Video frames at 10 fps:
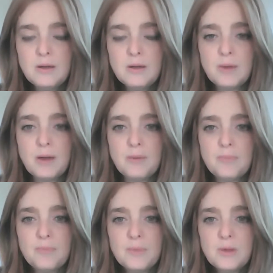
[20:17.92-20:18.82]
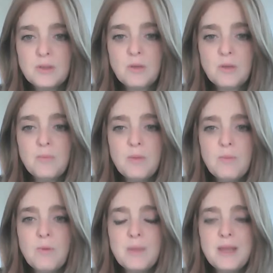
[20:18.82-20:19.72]
Here we go. So
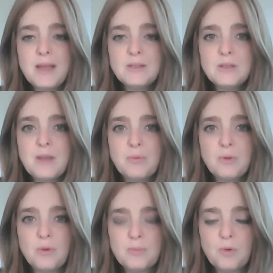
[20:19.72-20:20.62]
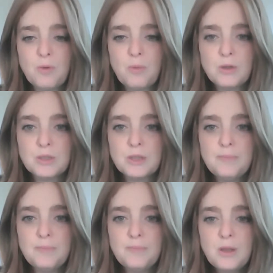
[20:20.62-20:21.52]
when we get to that Torah
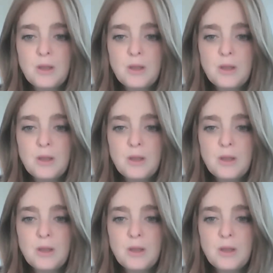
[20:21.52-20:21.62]
portion,